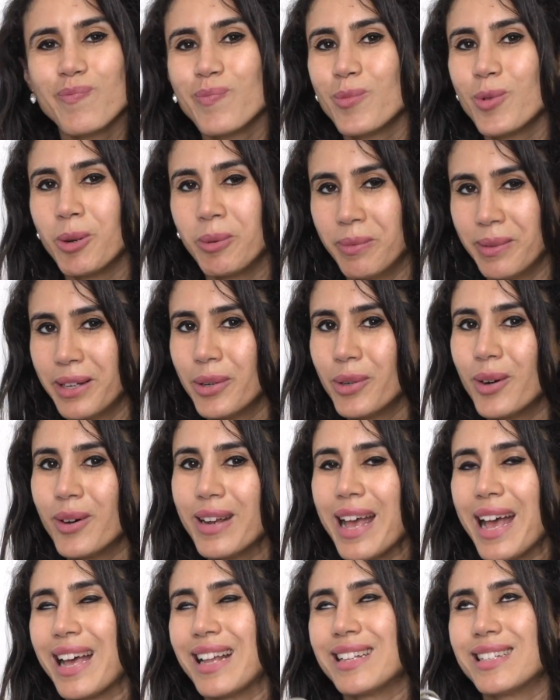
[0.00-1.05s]
Probably
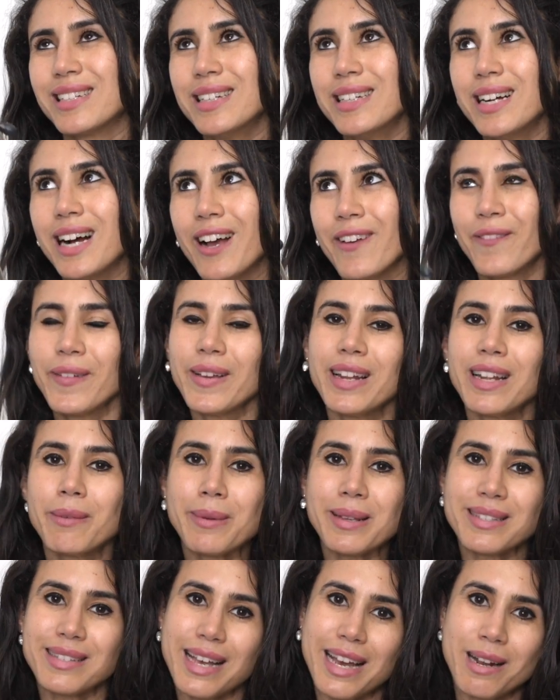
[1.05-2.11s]
not. And I feel a little
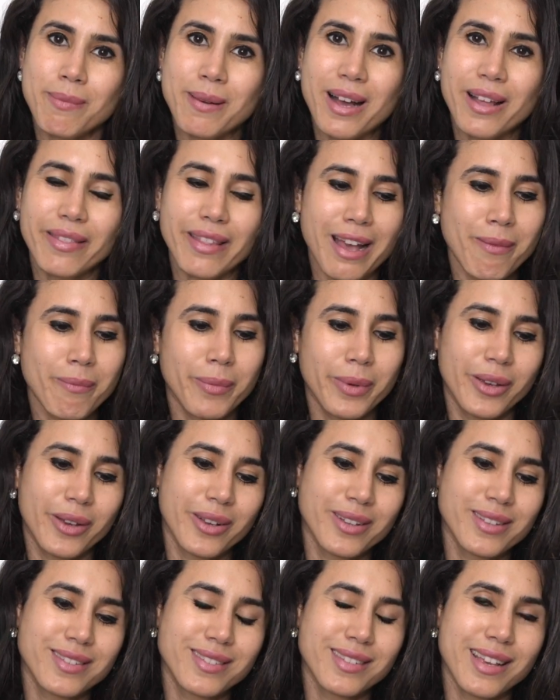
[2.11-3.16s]
bit sad about that
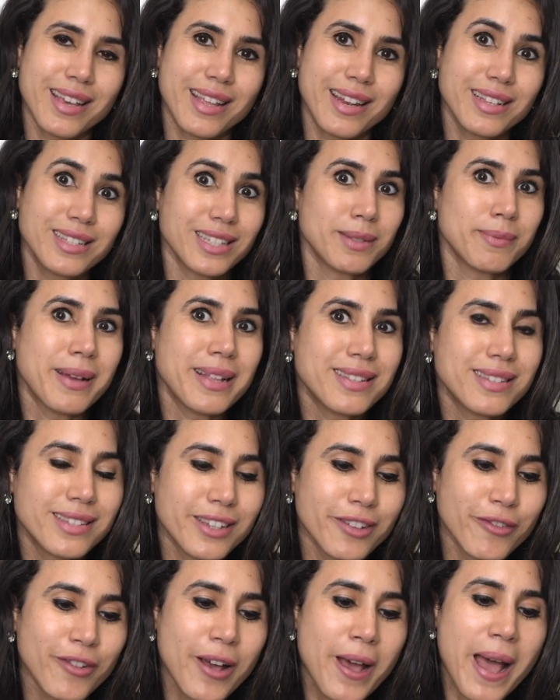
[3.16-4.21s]
because it is
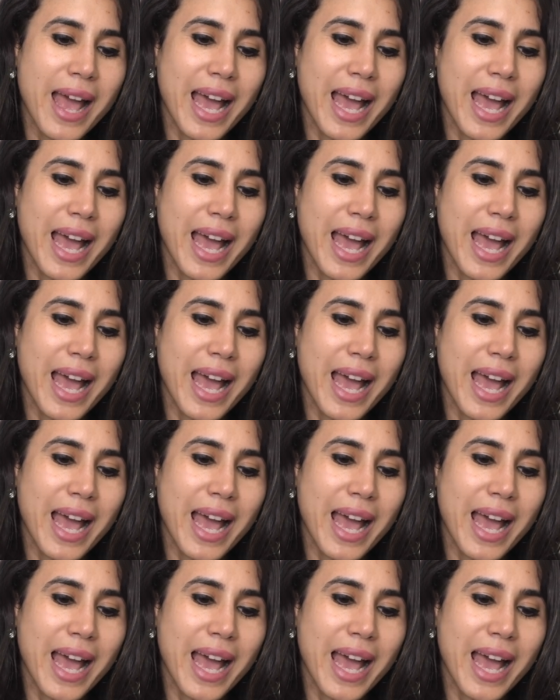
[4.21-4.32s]
expensive.